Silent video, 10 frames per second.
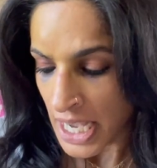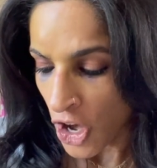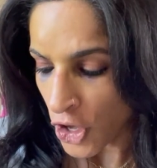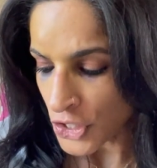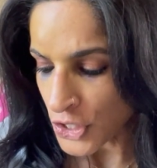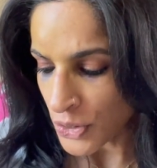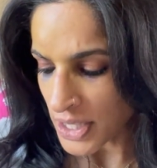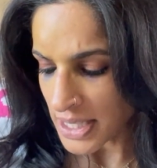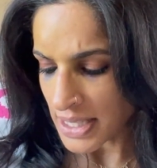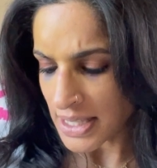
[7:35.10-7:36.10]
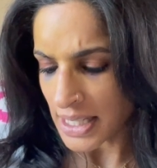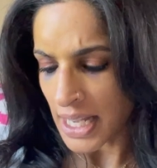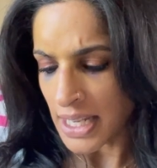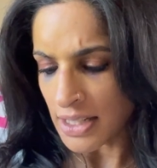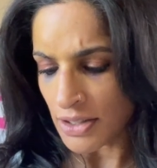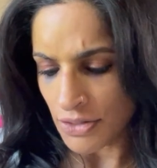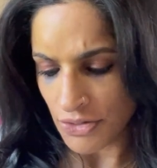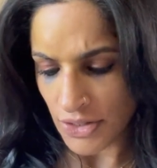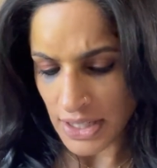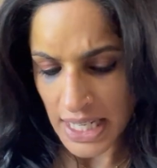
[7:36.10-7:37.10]
Also, this is the kind
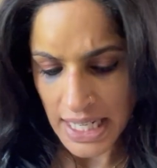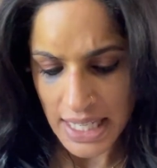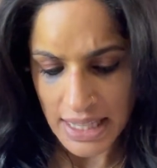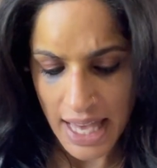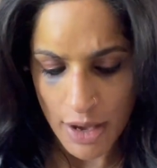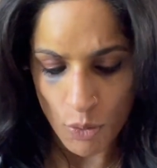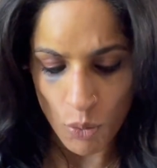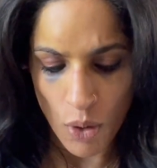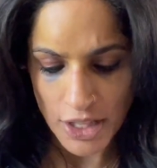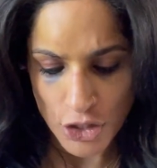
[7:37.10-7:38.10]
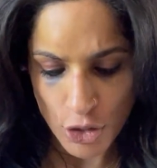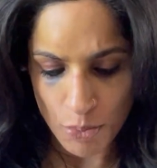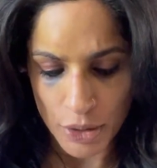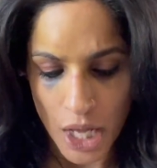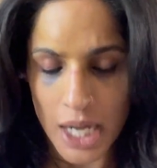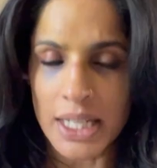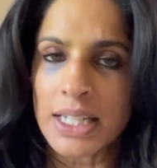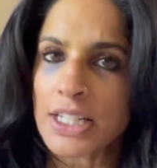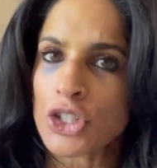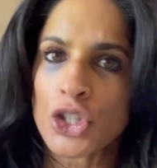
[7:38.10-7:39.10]
of knitting that once you block
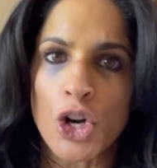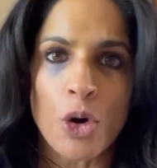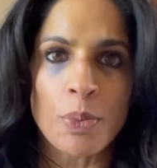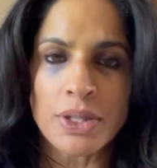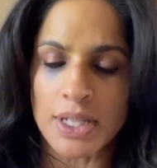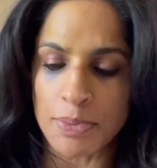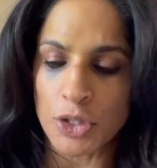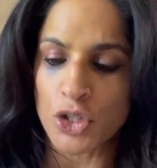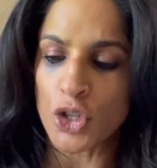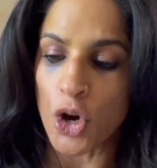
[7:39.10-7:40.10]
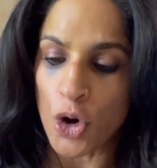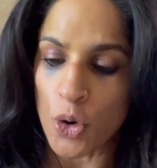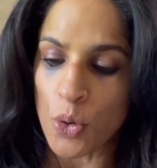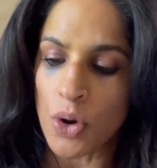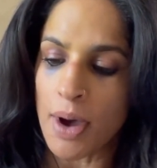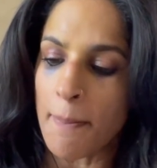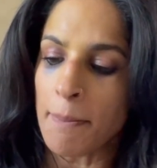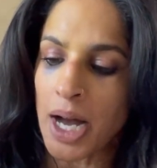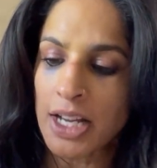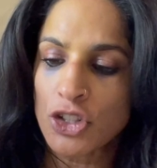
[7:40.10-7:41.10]
it, it just opens up so
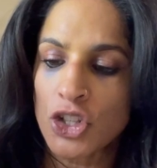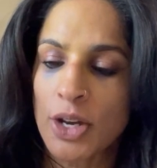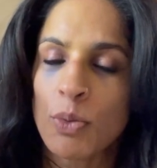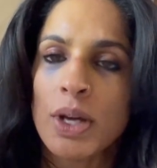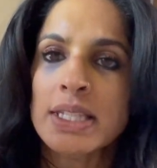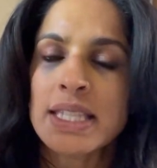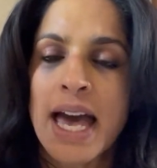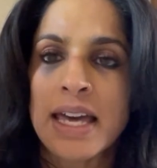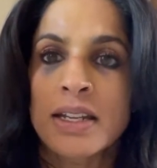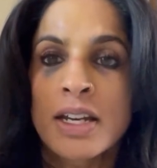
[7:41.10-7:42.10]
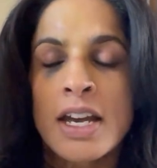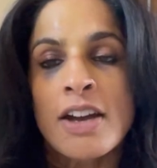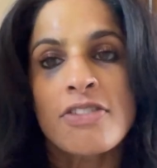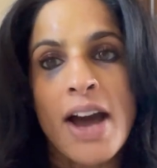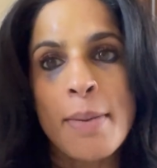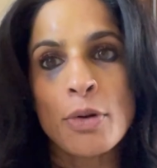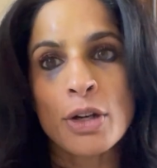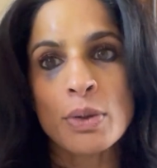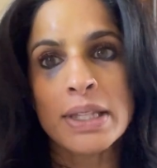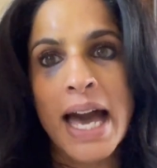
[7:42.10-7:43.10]
much. And once that
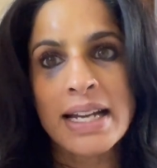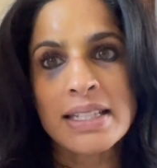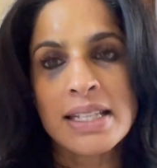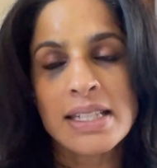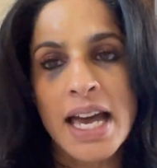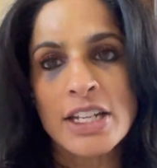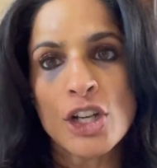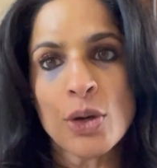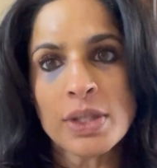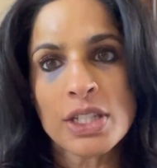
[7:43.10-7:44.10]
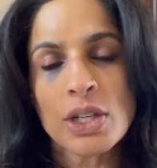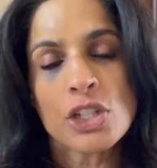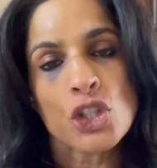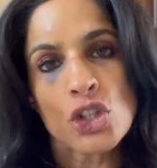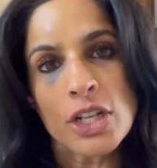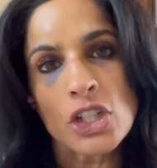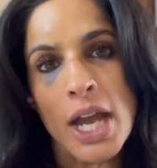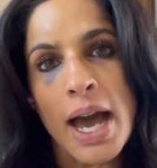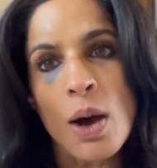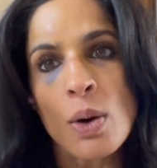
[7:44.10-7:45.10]
fabric relaxes, I know it's going to stretch
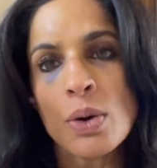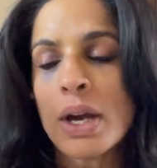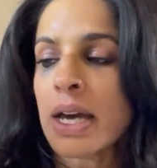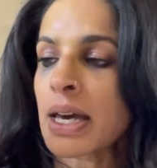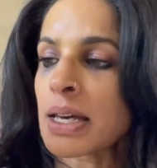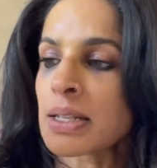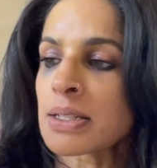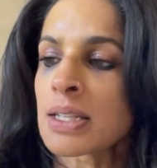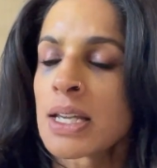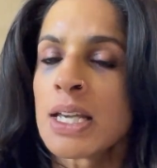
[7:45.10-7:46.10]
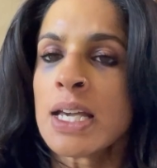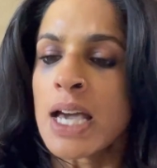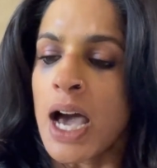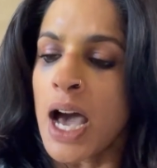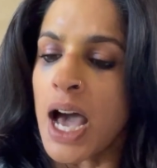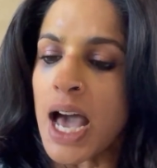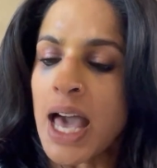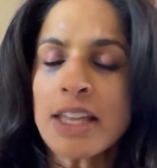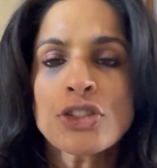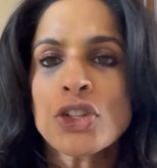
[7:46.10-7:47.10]
out. And
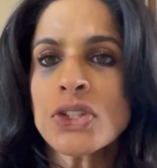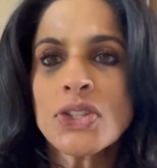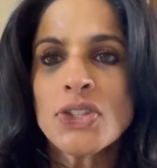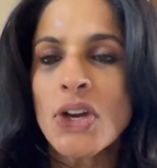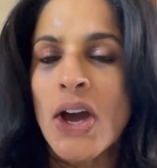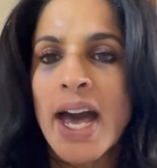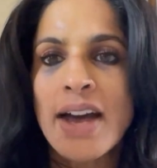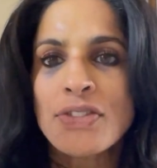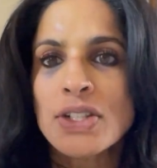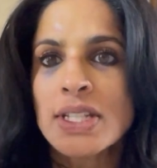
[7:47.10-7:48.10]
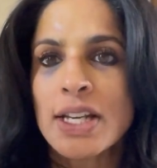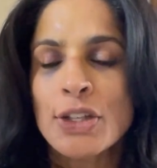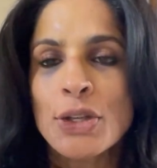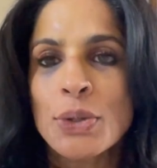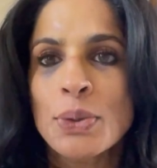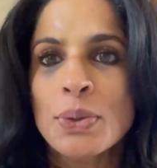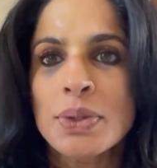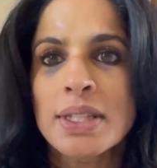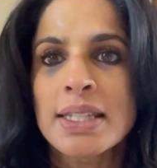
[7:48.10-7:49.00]
I have to tell you,